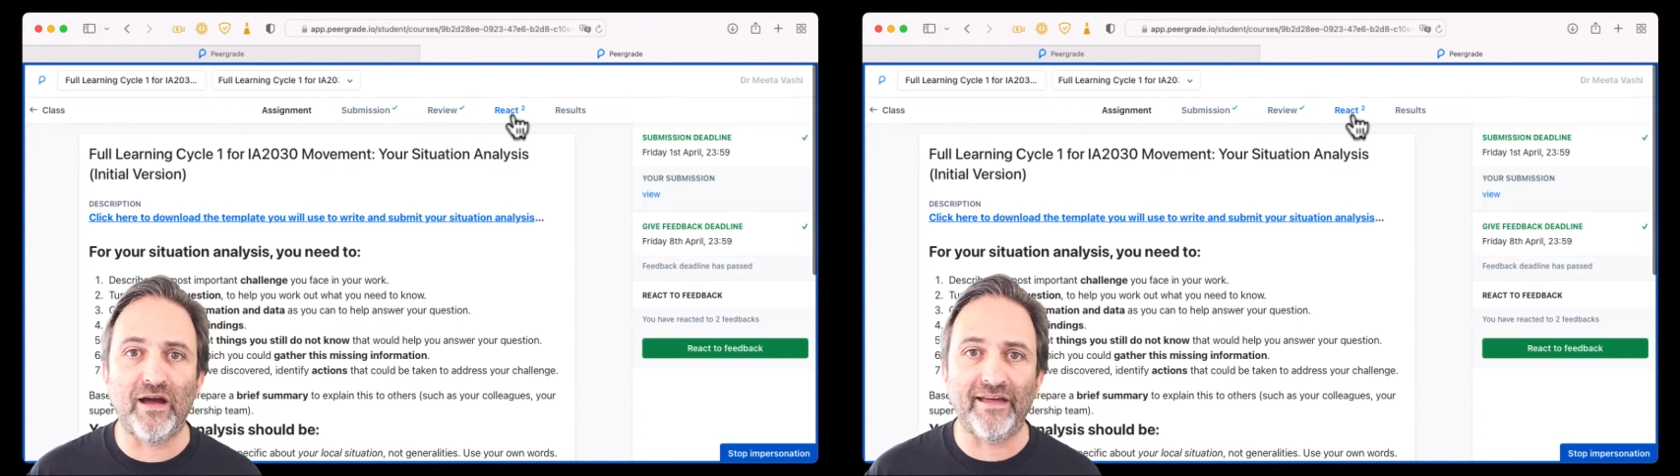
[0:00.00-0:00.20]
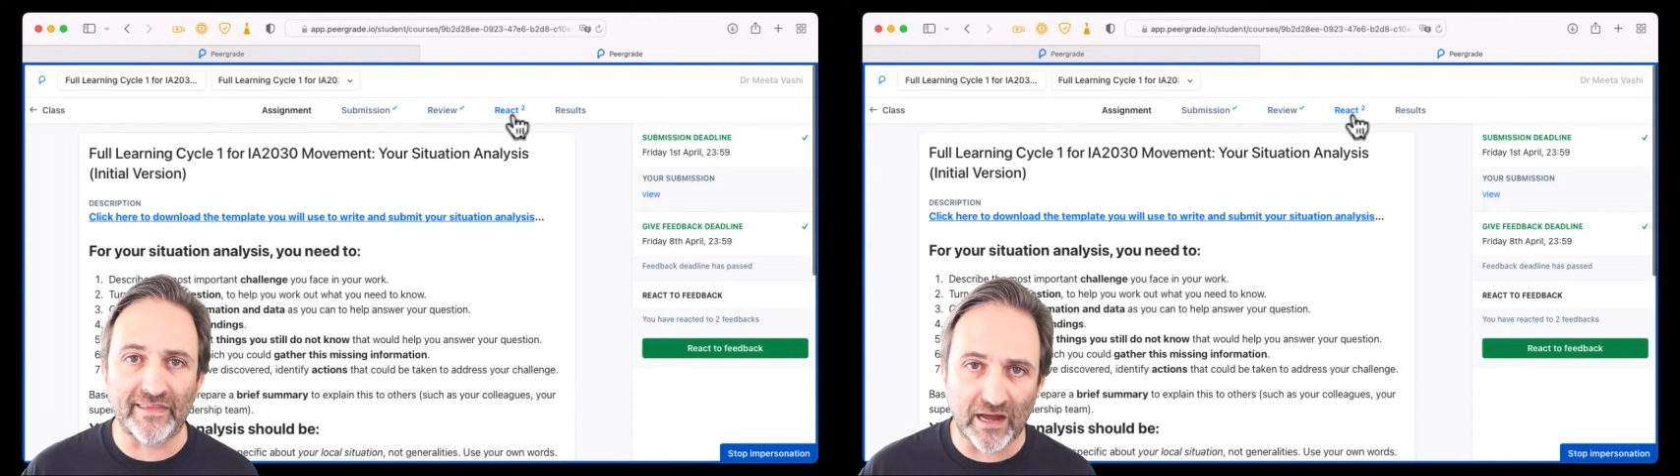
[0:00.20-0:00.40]

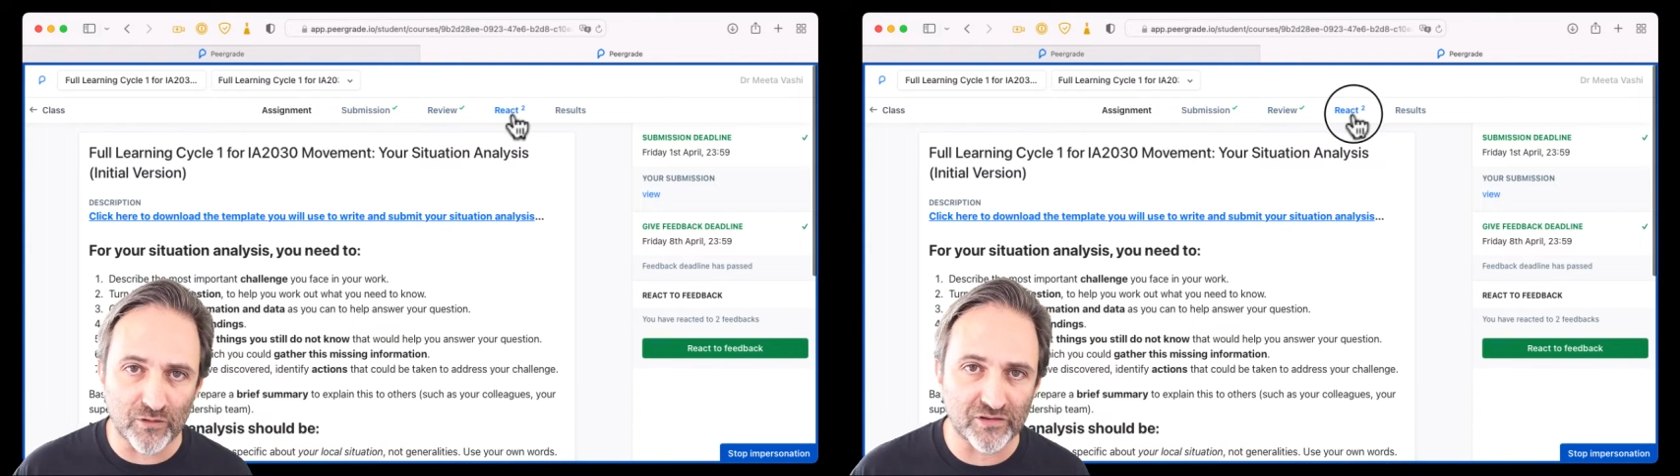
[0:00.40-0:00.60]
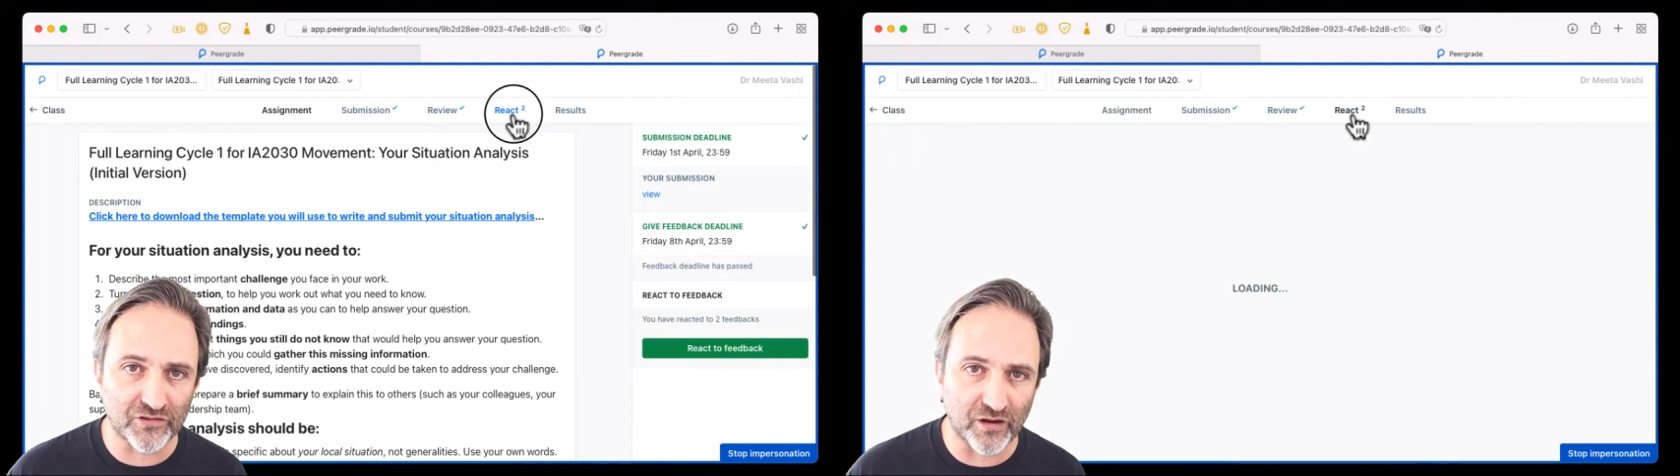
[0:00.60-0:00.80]
and now
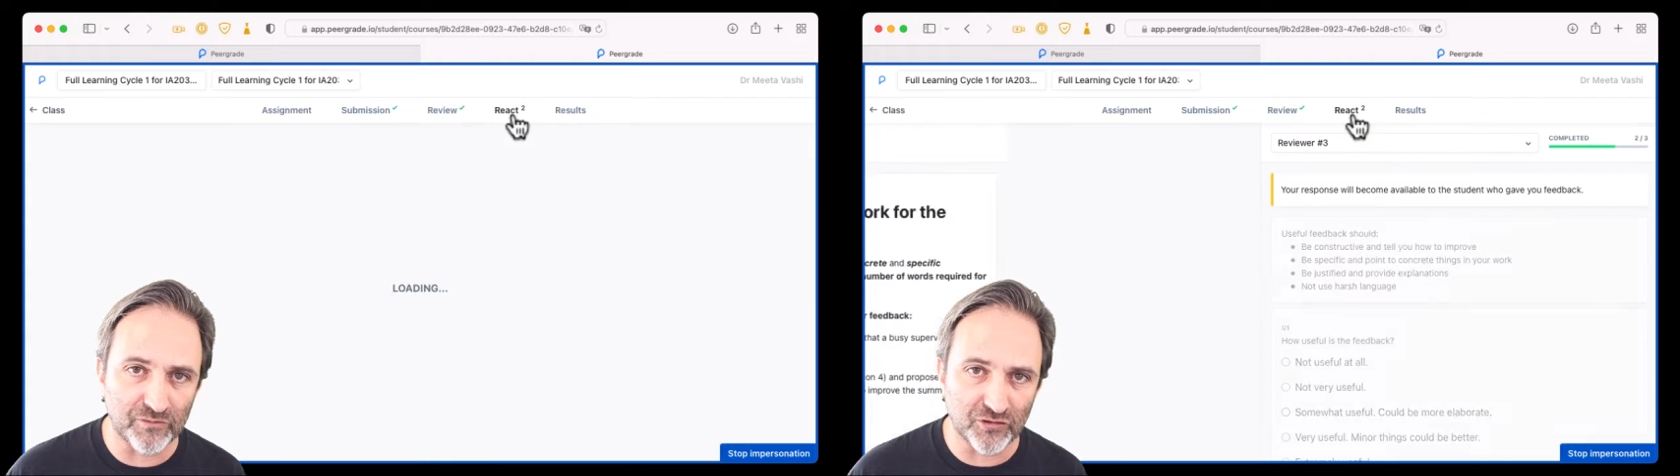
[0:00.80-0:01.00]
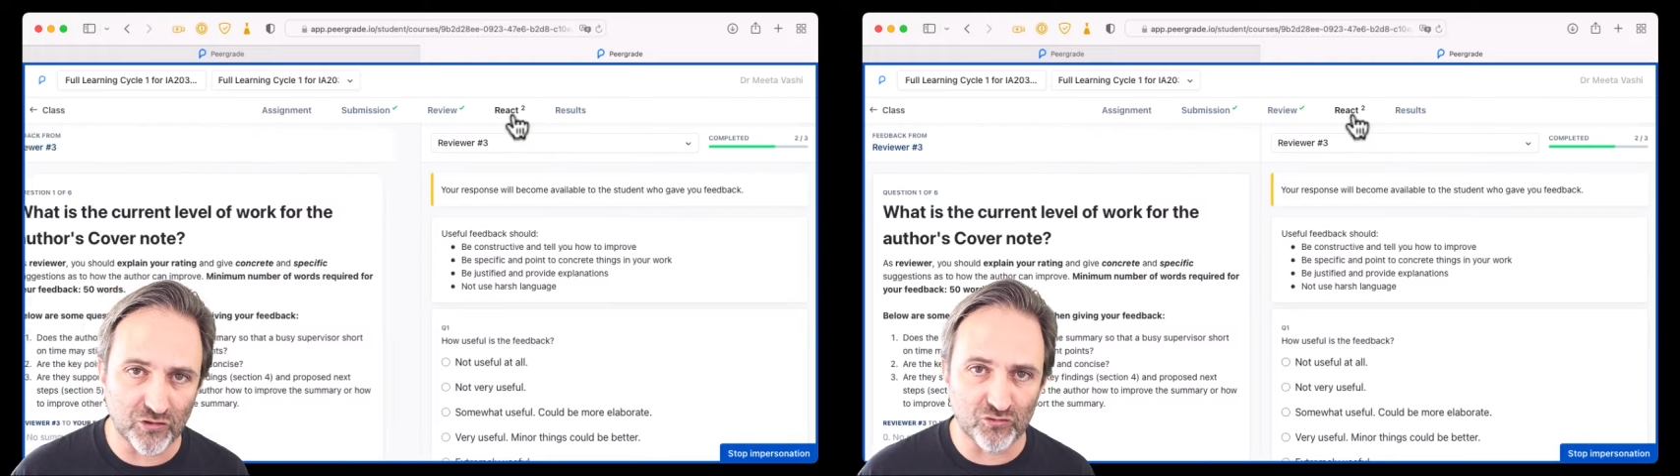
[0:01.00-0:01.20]
it's time
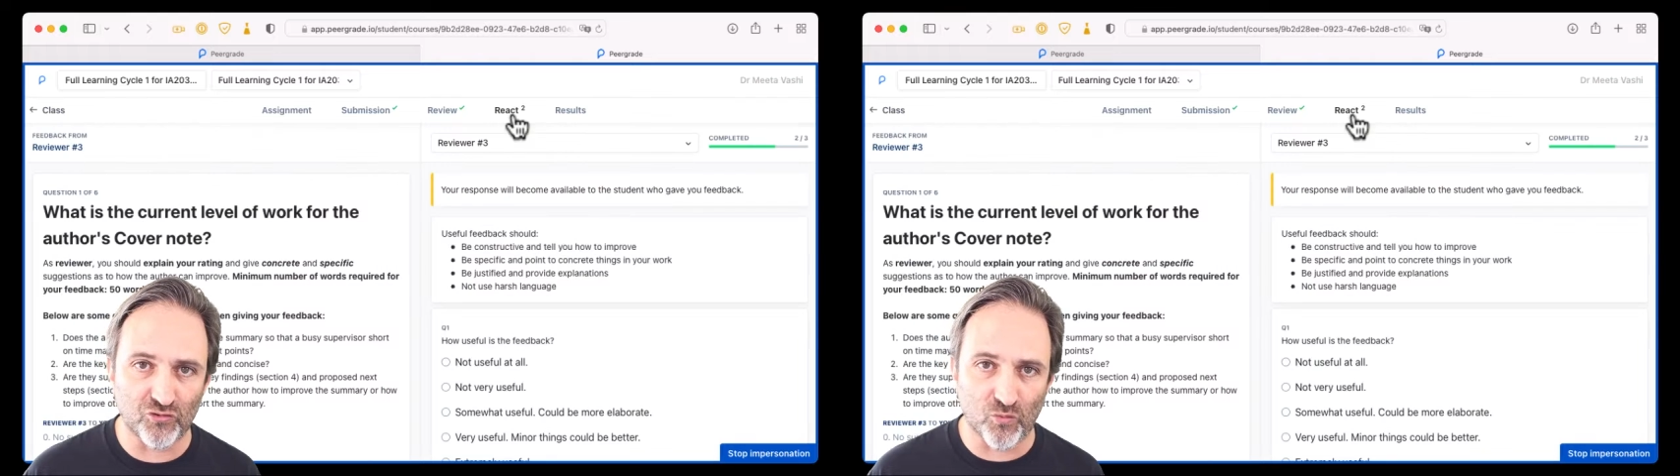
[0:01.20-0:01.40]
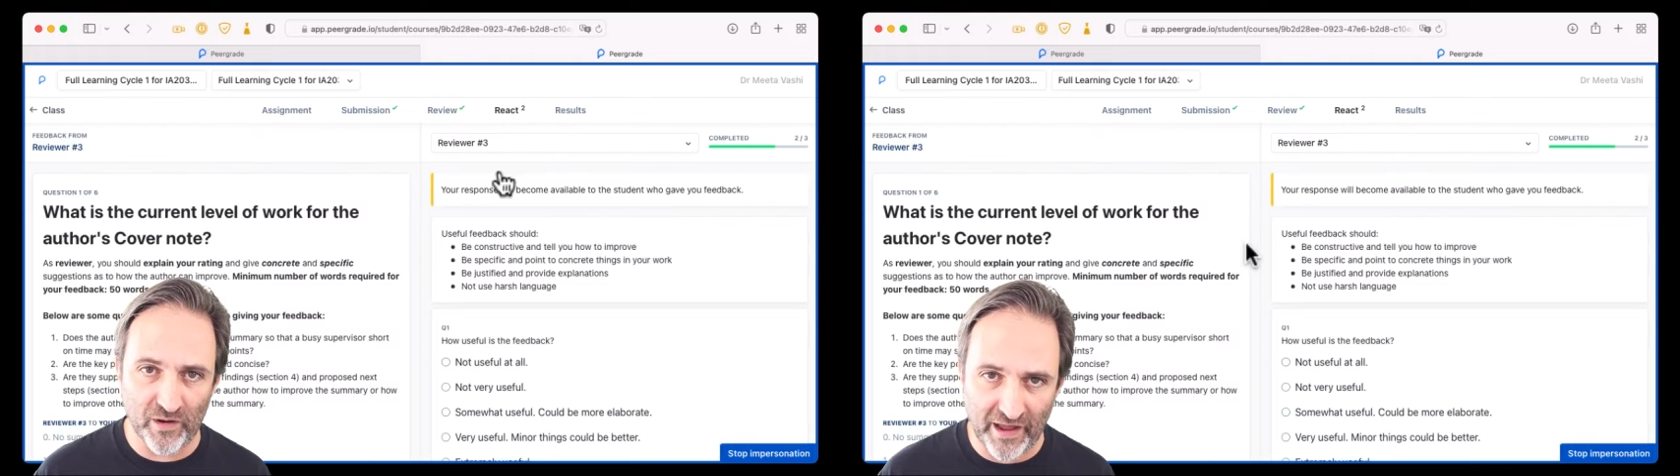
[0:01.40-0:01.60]
to go to
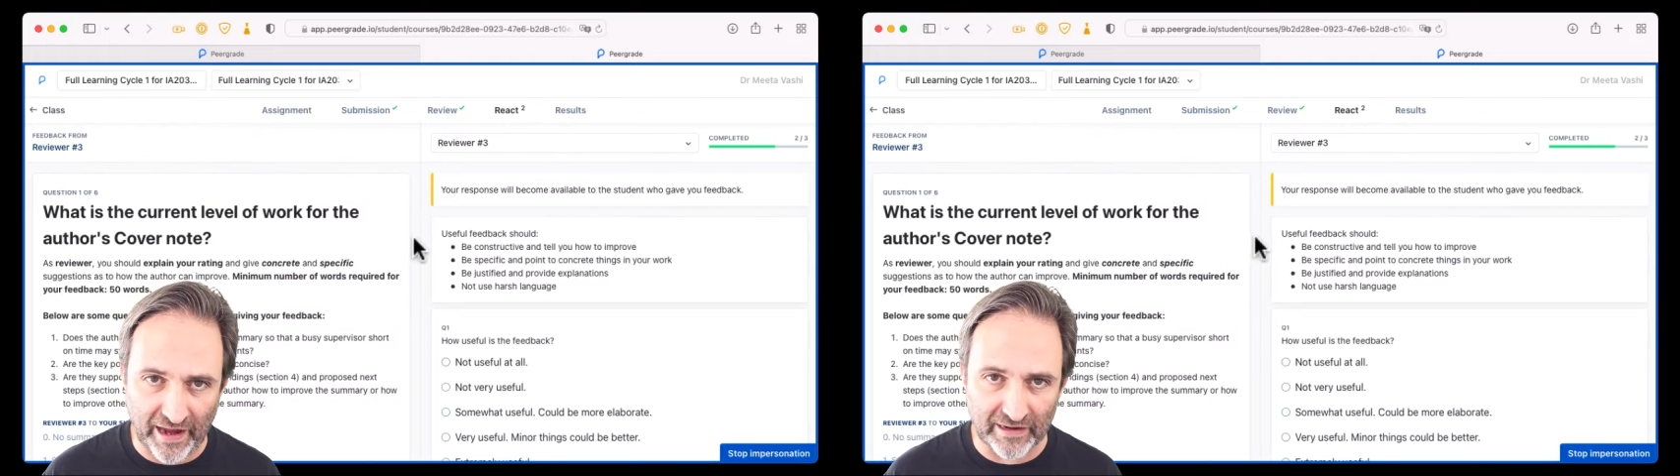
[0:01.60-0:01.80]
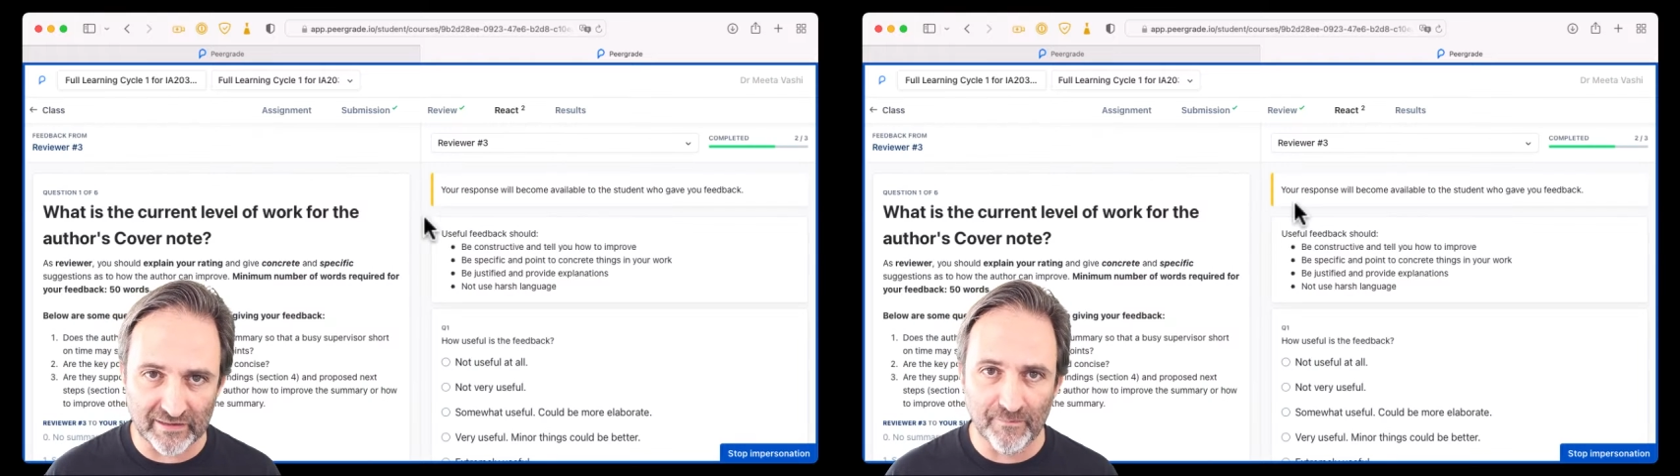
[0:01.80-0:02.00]

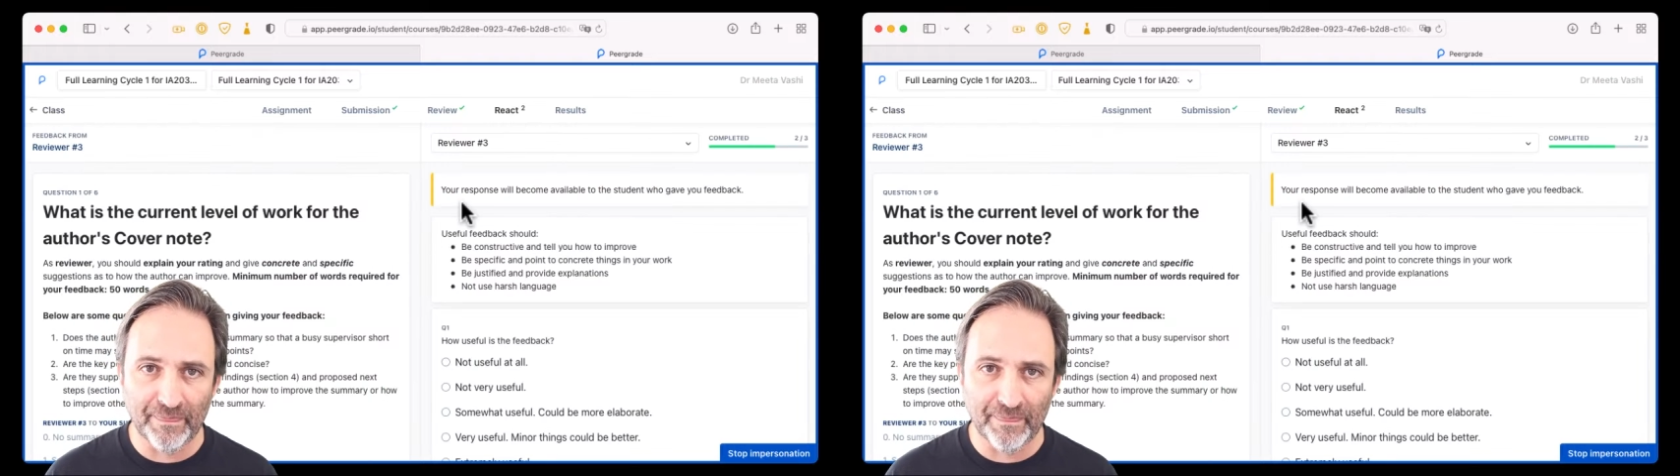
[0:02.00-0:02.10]
React.